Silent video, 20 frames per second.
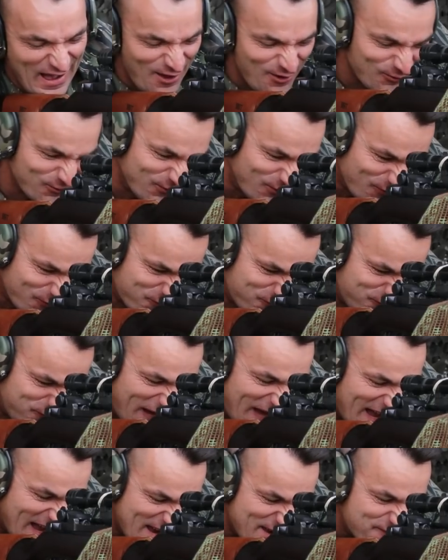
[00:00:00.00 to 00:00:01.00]
out of
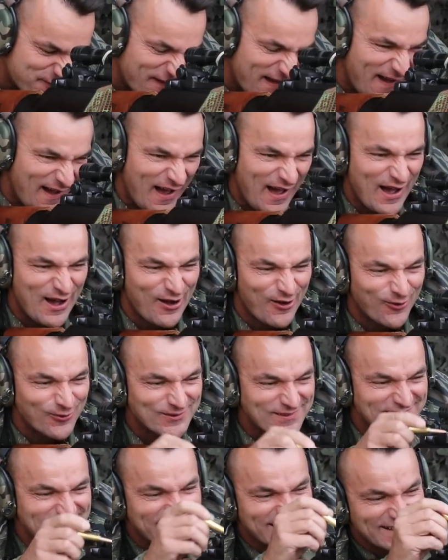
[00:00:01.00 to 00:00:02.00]
five
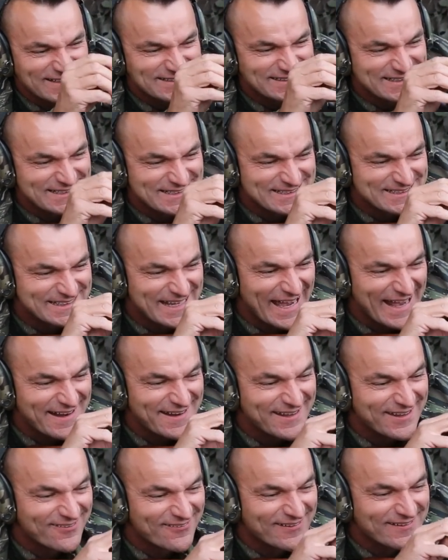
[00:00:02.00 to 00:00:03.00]
out. This is
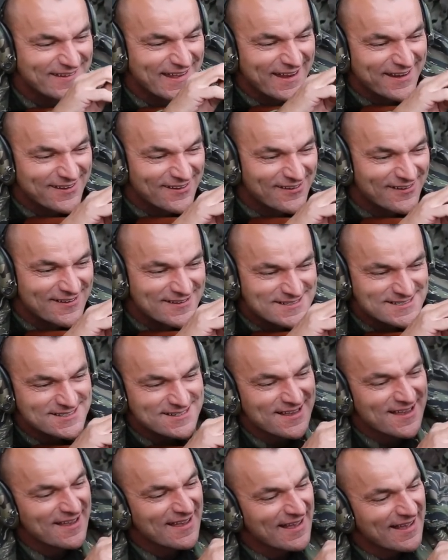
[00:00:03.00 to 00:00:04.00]
getting ridiculous.
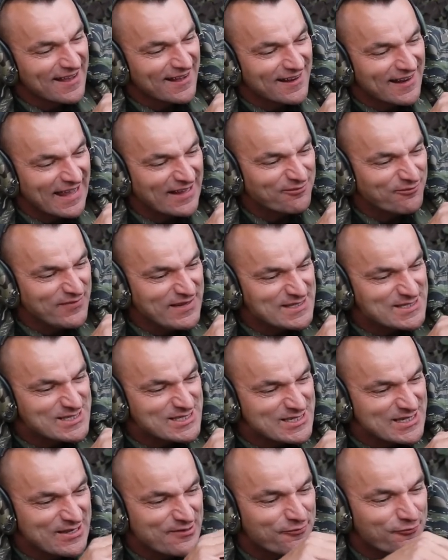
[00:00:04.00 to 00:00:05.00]
Let me
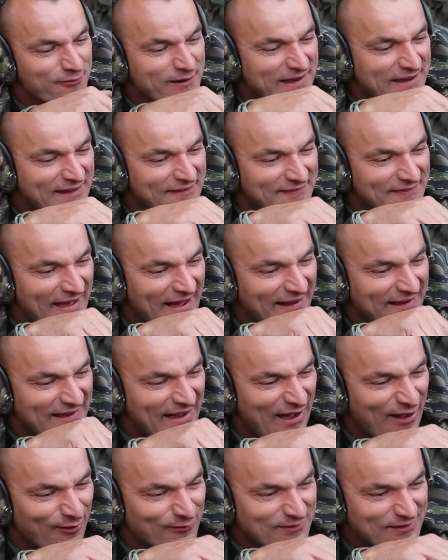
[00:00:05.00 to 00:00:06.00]
see if we can knock
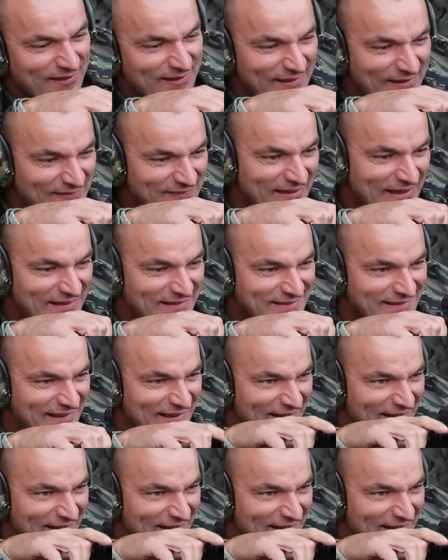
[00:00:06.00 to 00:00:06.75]
out that